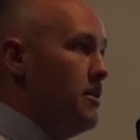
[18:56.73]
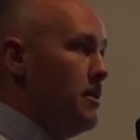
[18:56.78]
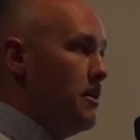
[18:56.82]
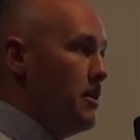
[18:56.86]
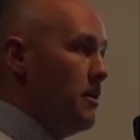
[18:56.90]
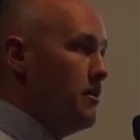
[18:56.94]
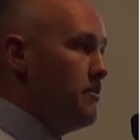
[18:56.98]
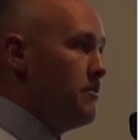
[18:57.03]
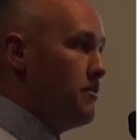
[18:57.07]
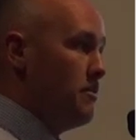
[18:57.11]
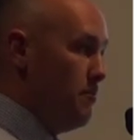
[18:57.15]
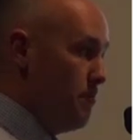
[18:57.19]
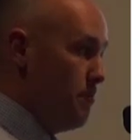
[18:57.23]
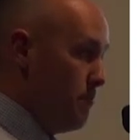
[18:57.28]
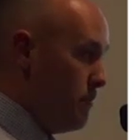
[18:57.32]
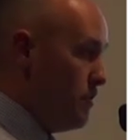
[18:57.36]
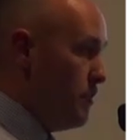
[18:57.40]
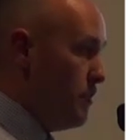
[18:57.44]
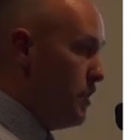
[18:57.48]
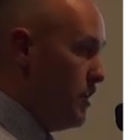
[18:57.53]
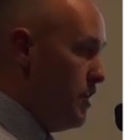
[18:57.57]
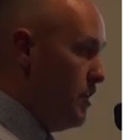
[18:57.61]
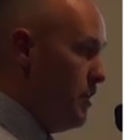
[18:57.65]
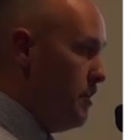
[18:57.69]

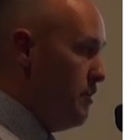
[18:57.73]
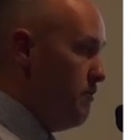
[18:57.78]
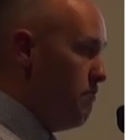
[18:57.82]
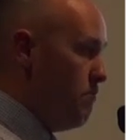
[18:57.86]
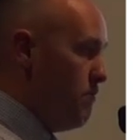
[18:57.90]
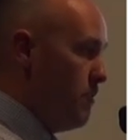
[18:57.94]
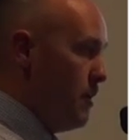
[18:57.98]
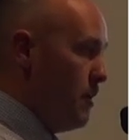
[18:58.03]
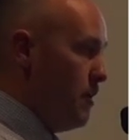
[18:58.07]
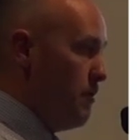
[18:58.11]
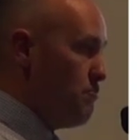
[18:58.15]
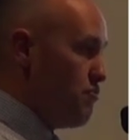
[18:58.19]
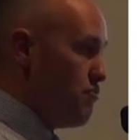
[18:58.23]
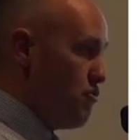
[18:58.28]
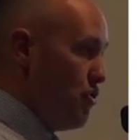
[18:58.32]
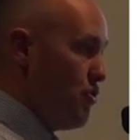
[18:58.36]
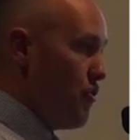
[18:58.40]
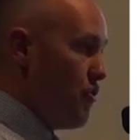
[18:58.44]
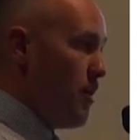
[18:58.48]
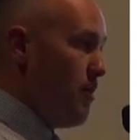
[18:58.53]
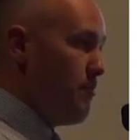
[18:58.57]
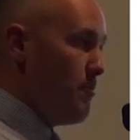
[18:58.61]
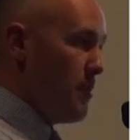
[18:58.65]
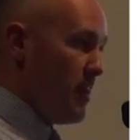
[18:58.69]
the
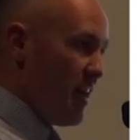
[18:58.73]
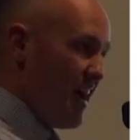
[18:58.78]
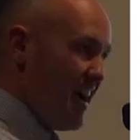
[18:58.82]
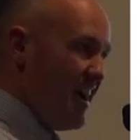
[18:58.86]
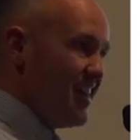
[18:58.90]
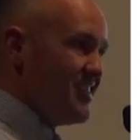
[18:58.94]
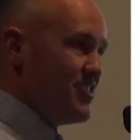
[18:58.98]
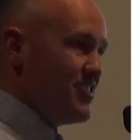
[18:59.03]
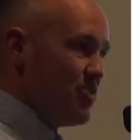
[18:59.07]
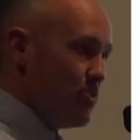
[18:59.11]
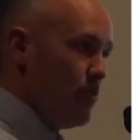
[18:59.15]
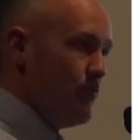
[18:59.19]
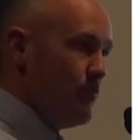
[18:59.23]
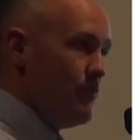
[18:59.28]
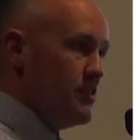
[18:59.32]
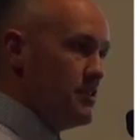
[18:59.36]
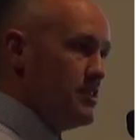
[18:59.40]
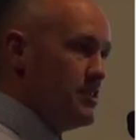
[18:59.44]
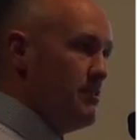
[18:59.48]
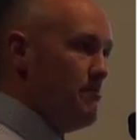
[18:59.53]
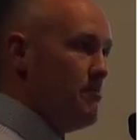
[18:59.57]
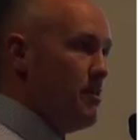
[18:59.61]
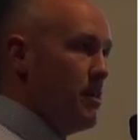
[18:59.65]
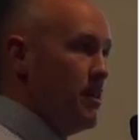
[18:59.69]
program cuts it off at
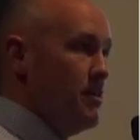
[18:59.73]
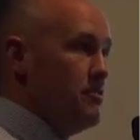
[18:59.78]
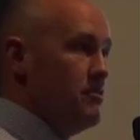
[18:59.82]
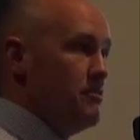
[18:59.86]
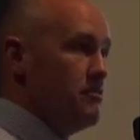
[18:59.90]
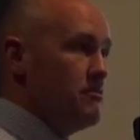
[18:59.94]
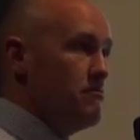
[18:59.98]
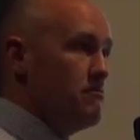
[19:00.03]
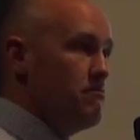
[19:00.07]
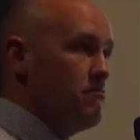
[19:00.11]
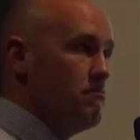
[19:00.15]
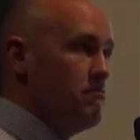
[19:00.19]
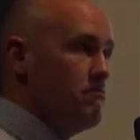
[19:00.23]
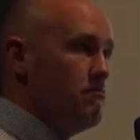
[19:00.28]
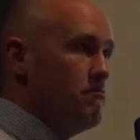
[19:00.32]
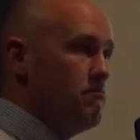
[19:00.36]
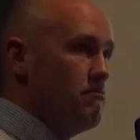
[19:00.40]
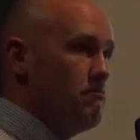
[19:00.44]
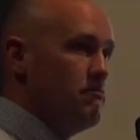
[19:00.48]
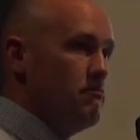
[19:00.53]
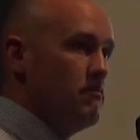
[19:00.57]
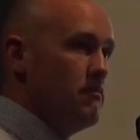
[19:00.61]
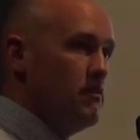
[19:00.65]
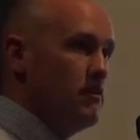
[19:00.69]
10 pages.
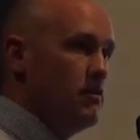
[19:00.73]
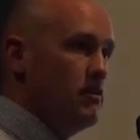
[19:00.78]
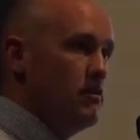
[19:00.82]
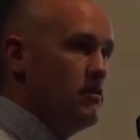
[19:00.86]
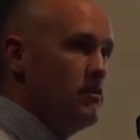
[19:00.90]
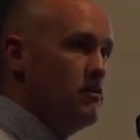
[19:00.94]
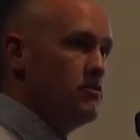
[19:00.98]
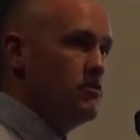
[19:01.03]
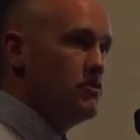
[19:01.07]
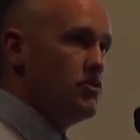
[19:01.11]
So